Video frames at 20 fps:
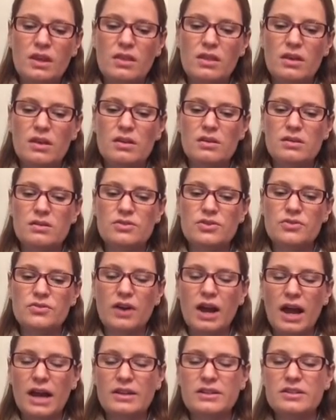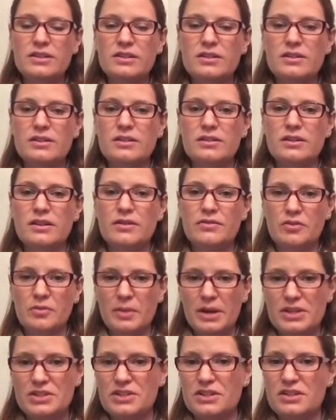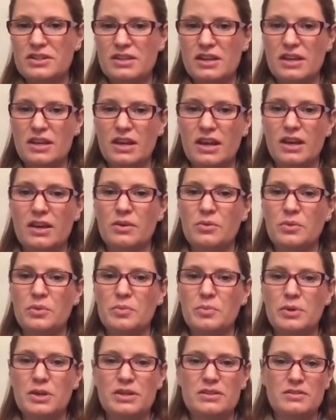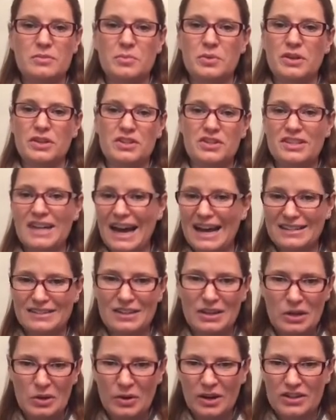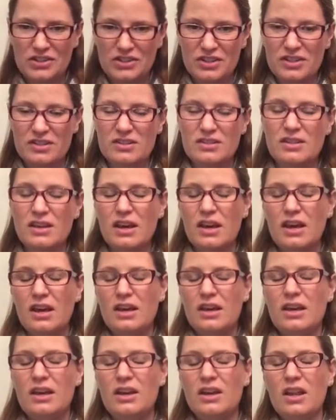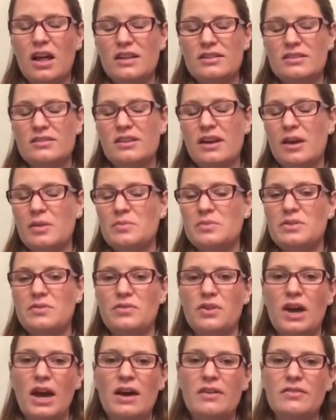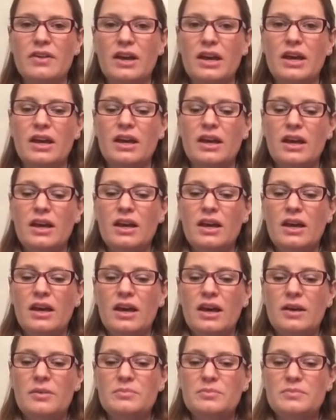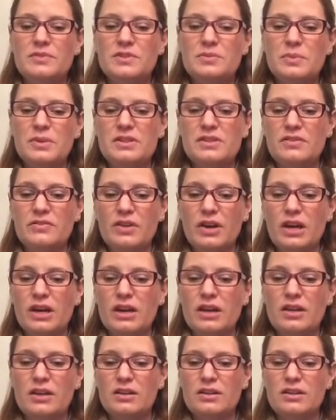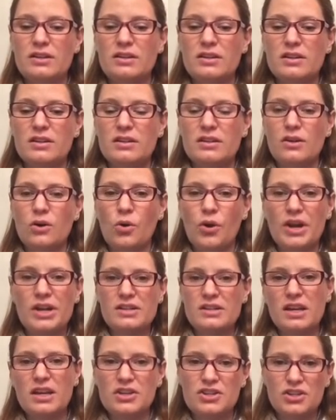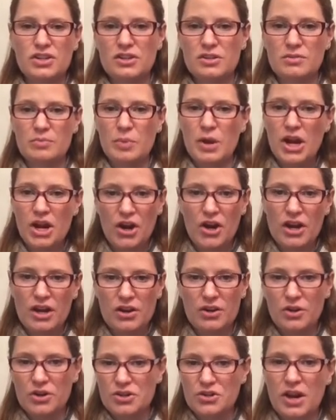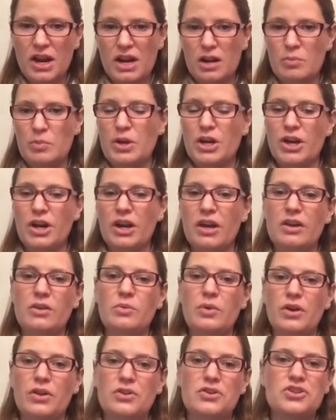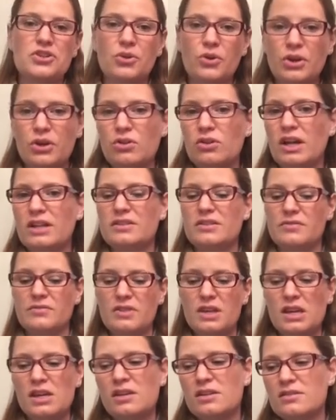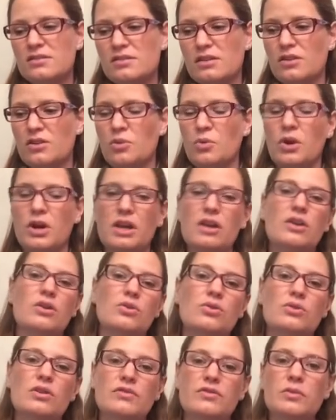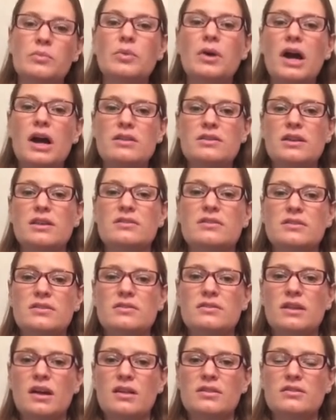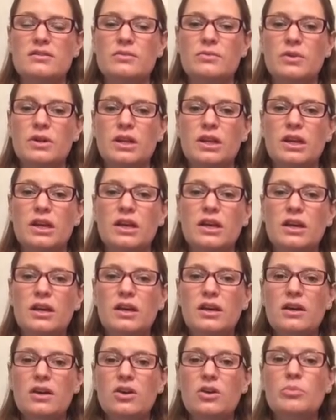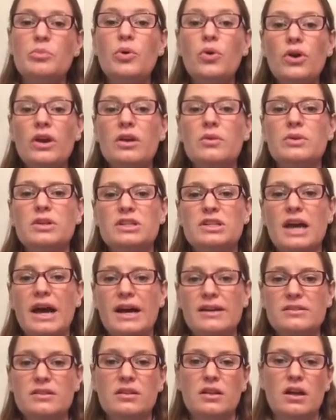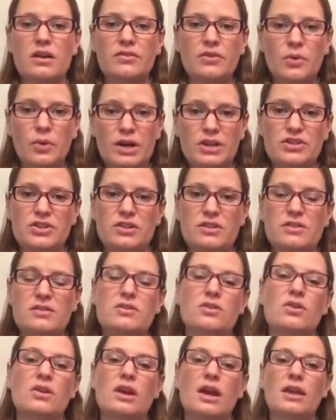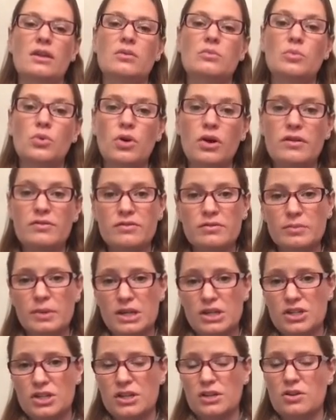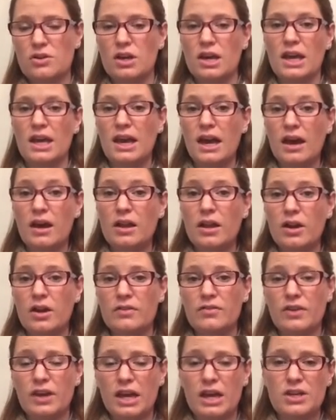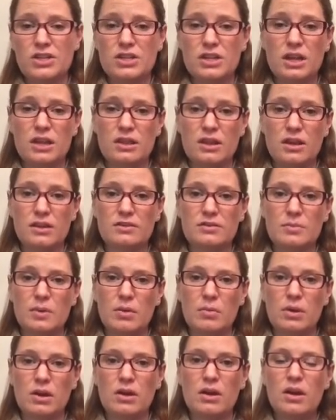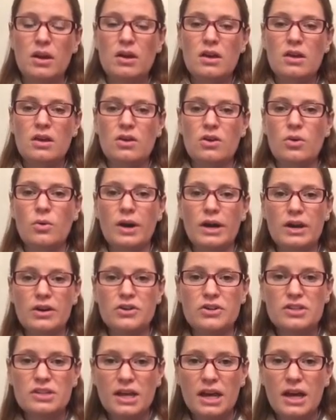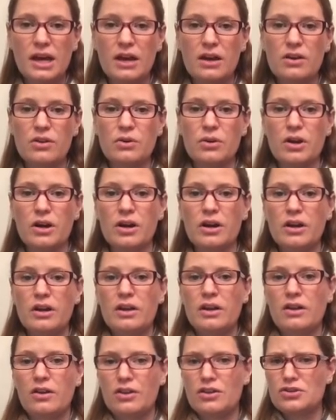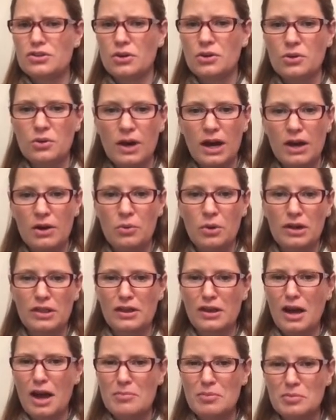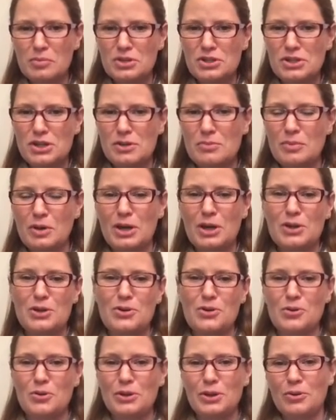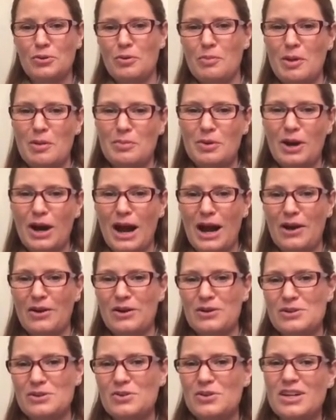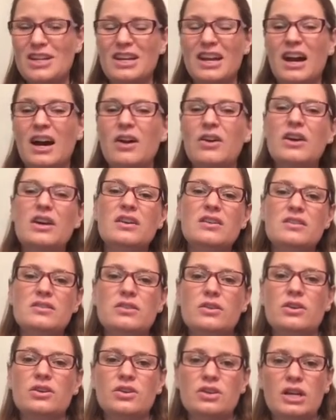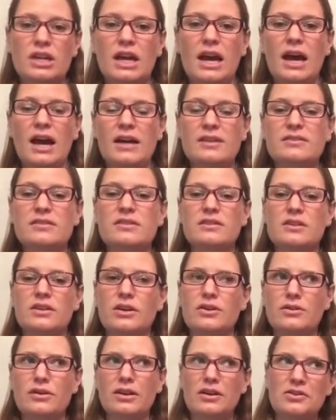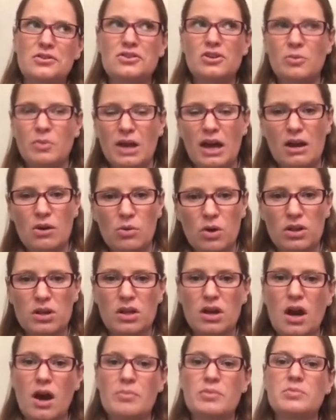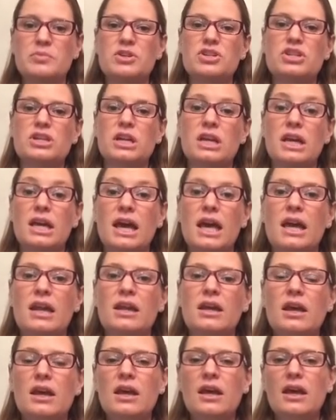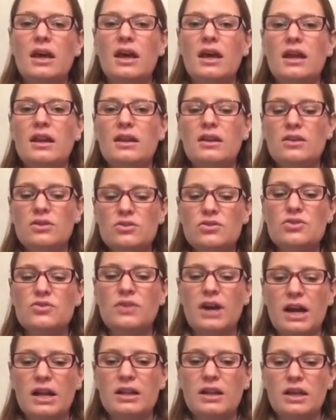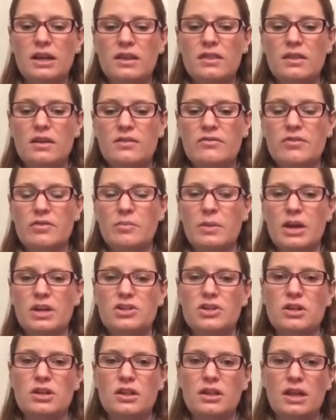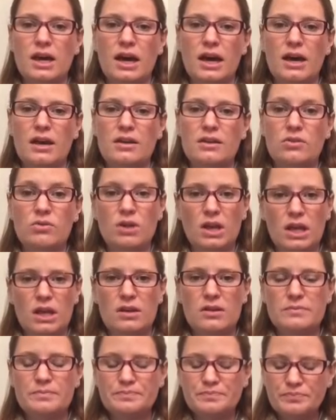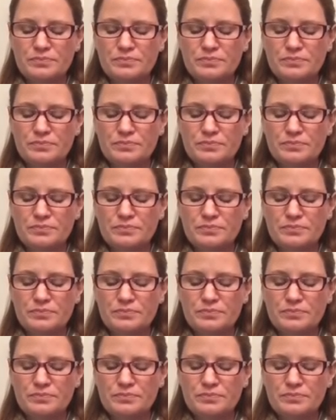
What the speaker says: The direct information seeking would be simply just asking questions. And lots of times if you have a specific orientation period or training period where they're showing you lots of things and they're working you through different processes, that's a really good point at which to ask a lot of questions so you can gather more information, you can get clarification on things maybe you don't quite understand, or they showed you how to work the copy machine but you don't really remember how to do it now, so you can ask, can you show me how to work the copy machine again? And you directly get the information that you need.